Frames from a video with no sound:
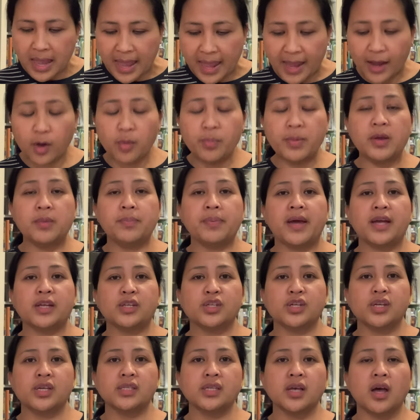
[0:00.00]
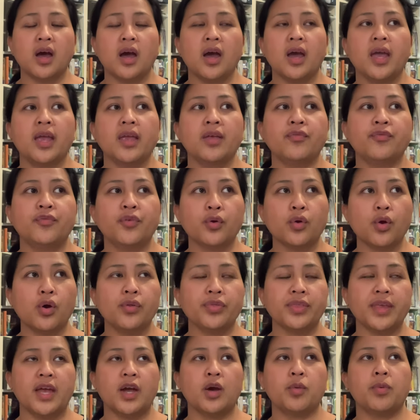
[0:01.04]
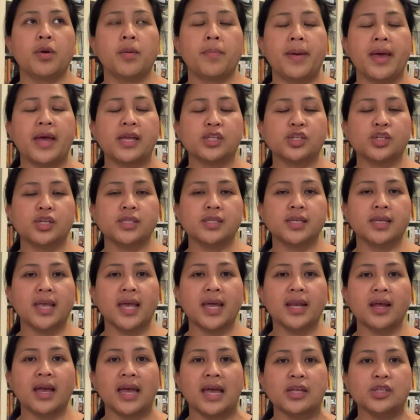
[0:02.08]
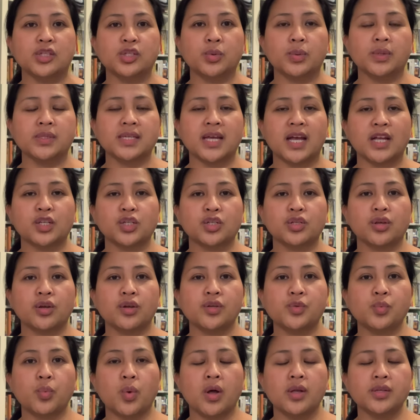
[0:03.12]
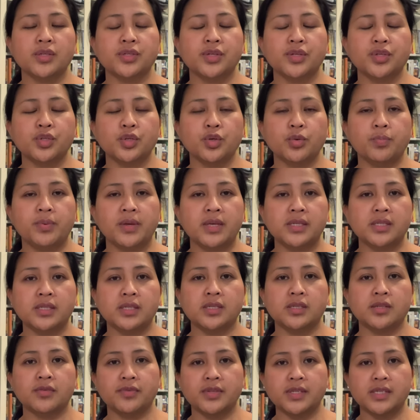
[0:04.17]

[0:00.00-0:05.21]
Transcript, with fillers: elbow patches I forgot the elbow patches again I had to attach those whilst the two pieces of the